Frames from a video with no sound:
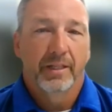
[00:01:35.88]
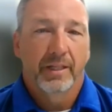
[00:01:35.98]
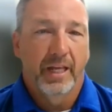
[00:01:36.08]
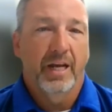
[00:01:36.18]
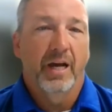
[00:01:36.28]

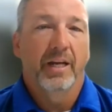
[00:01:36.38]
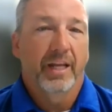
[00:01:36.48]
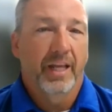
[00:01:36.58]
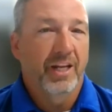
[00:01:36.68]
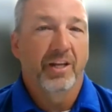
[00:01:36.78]

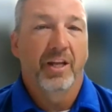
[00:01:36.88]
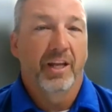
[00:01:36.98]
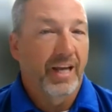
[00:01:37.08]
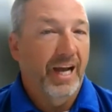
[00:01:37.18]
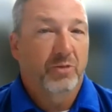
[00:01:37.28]
getting
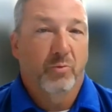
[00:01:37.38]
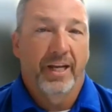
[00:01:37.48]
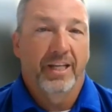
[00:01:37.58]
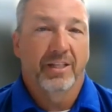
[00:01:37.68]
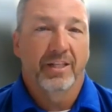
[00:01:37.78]
in guys'
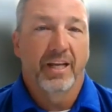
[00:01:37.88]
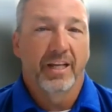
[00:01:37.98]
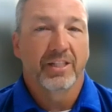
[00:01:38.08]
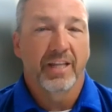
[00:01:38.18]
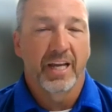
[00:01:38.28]
ways
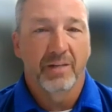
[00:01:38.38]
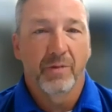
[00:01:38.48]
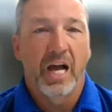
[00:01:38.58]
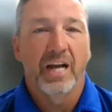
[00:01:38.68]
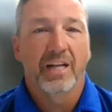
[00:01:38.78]
and staying
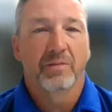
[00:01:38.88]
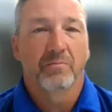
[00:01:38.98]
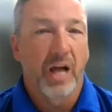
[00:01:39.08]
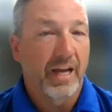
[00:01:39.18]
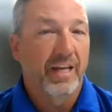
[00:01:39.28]
blocks and
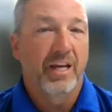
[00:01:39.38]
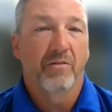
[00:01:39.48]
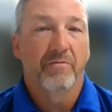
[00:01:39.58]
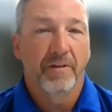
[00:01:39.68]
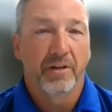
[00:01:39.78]
blocking
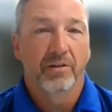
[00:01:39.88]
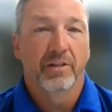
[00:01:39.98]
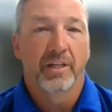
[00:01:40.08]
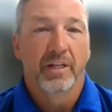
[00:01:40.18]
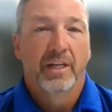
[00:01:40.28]

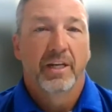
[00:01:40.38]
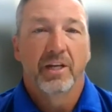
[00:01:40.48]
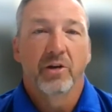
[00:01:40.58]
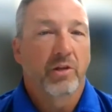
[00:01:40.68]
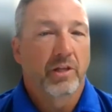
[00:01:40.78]
downfield and,
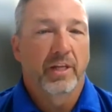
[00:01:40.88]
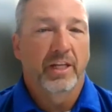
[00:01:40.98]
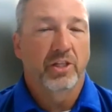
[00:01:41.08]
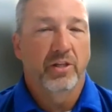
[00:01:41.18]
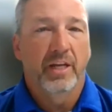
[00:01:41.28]
you know, the
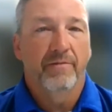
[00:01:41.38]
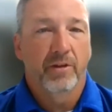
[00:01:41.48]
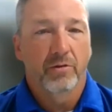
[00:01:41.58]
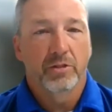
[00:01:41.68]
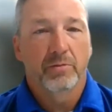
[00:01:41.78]
things you need for
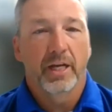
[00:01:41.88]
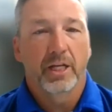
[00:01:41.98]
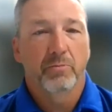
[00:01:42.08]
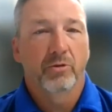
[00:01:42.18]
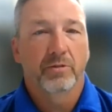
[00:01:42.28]
those
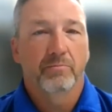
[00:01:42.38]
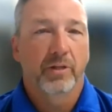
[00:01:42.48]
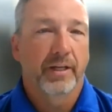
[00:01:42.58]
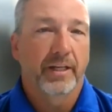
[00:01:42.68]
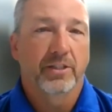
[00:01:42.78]
explosive
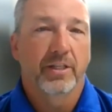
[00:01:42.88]
plays.